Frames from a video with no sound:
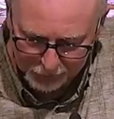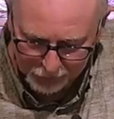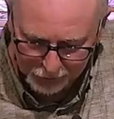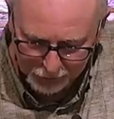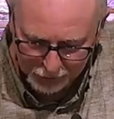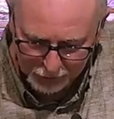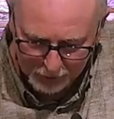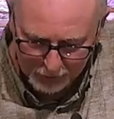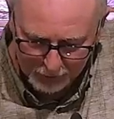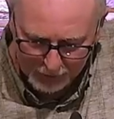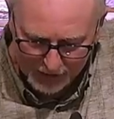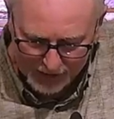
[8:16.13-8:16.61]

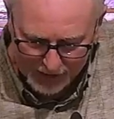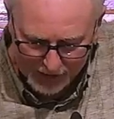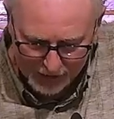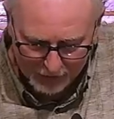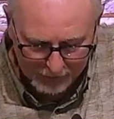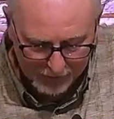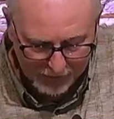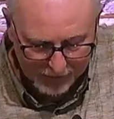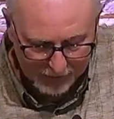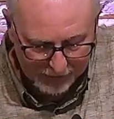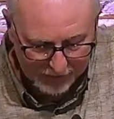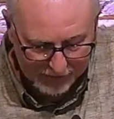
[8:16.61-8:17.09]

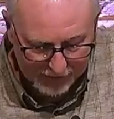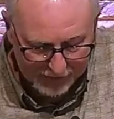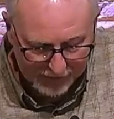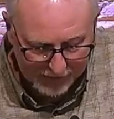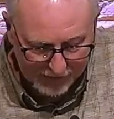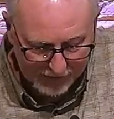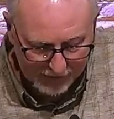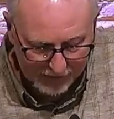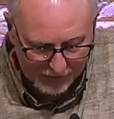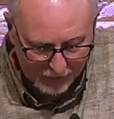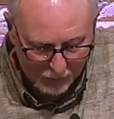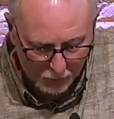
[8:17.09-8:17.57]
commandment
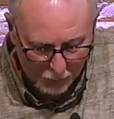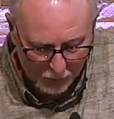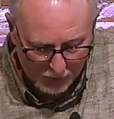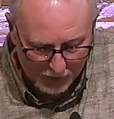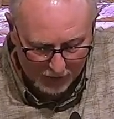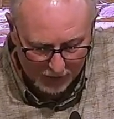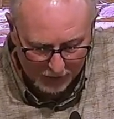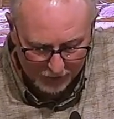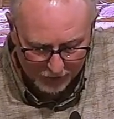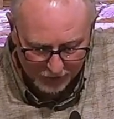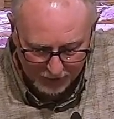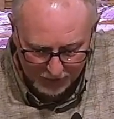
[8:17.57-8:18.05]
dealing
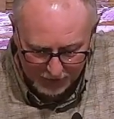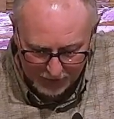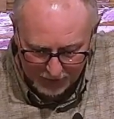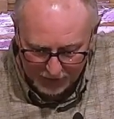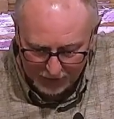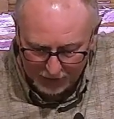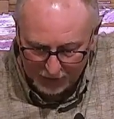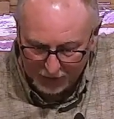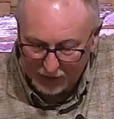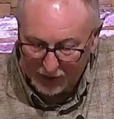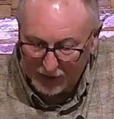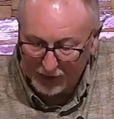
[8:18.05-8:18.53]
with
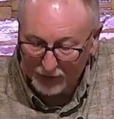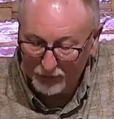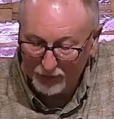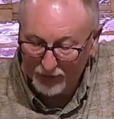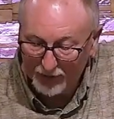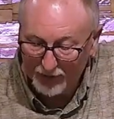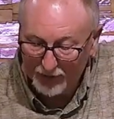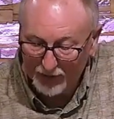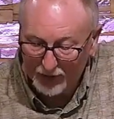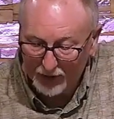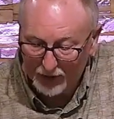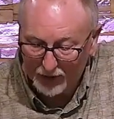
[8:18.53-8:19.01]

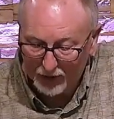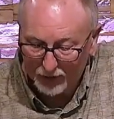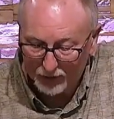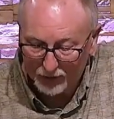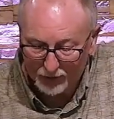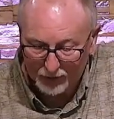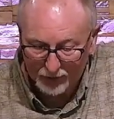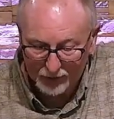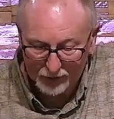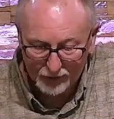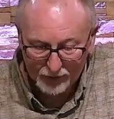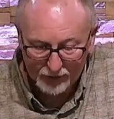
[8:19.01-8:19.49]
loving
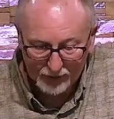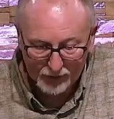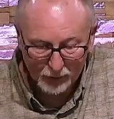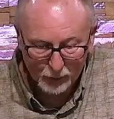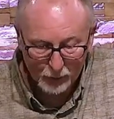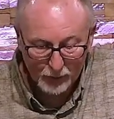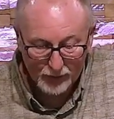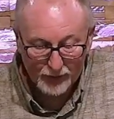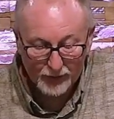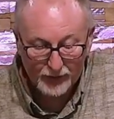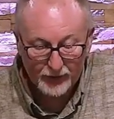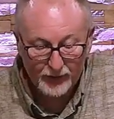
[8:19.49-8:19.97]
others, as
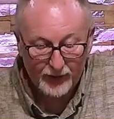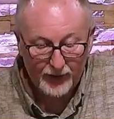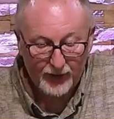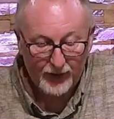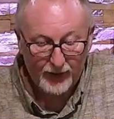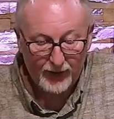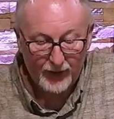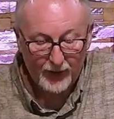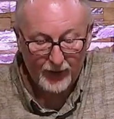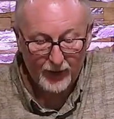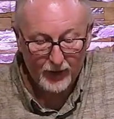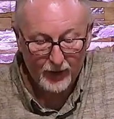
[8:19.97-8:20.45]
we see
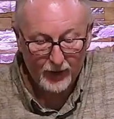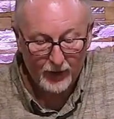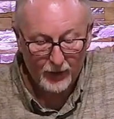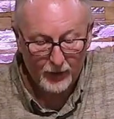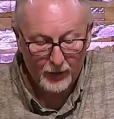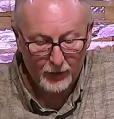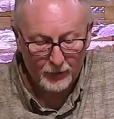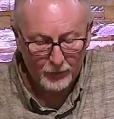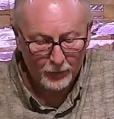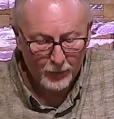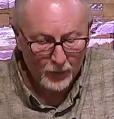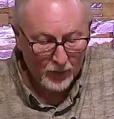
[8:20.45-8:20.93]
here.
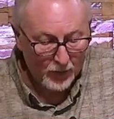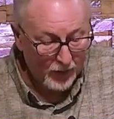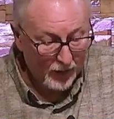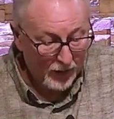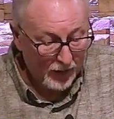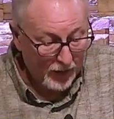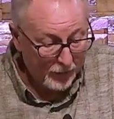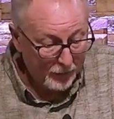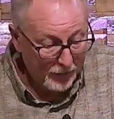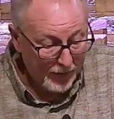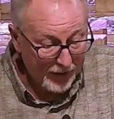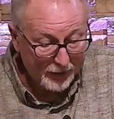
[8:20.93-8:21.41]

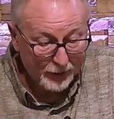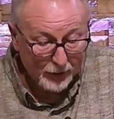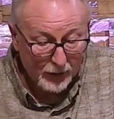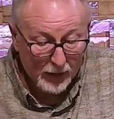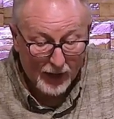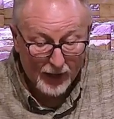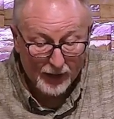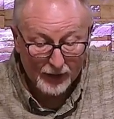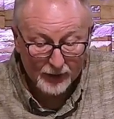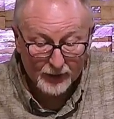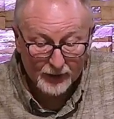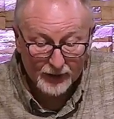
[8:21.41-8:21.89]
It makes a
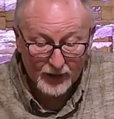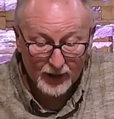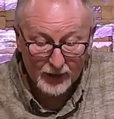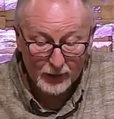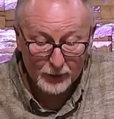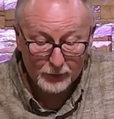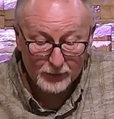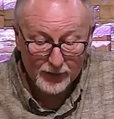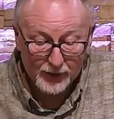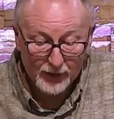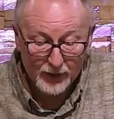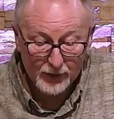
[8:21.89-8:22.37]
lot of
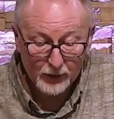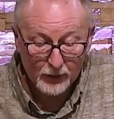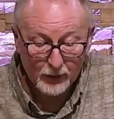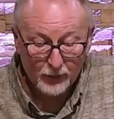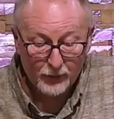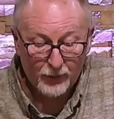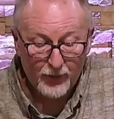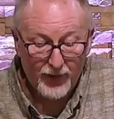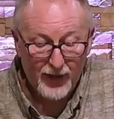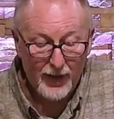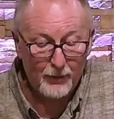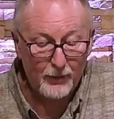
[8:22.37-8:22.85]
sense because the
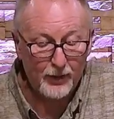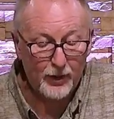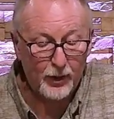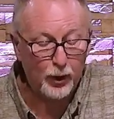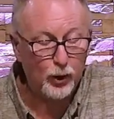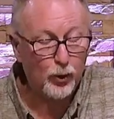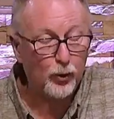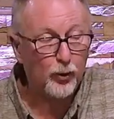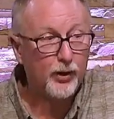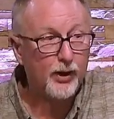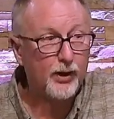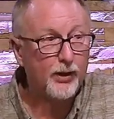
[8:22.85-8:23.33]
family
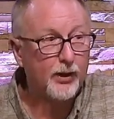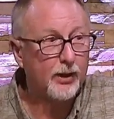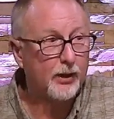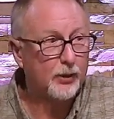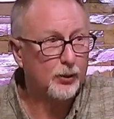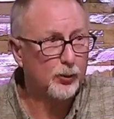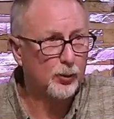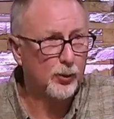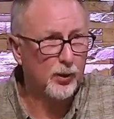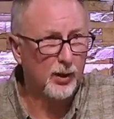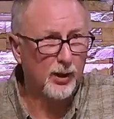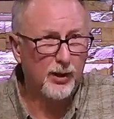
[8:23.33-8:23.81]
unit
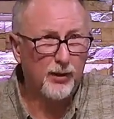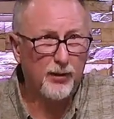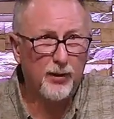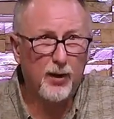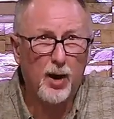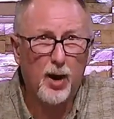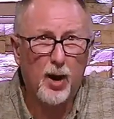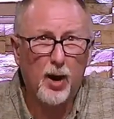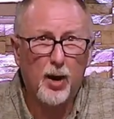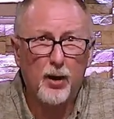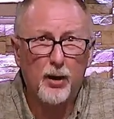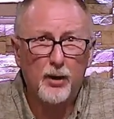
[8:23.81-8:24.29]
is really the
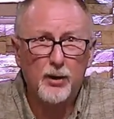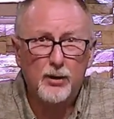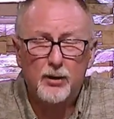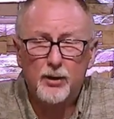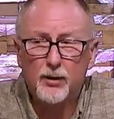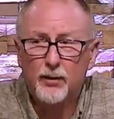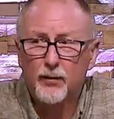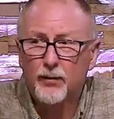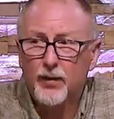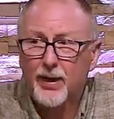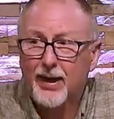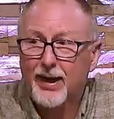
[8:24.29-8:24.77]
heart
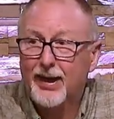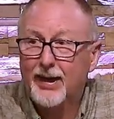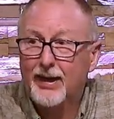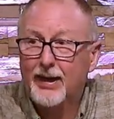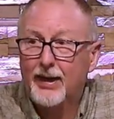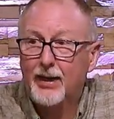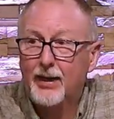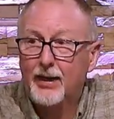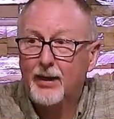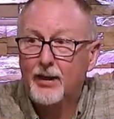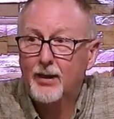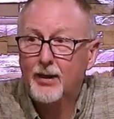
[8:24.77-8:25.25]
of any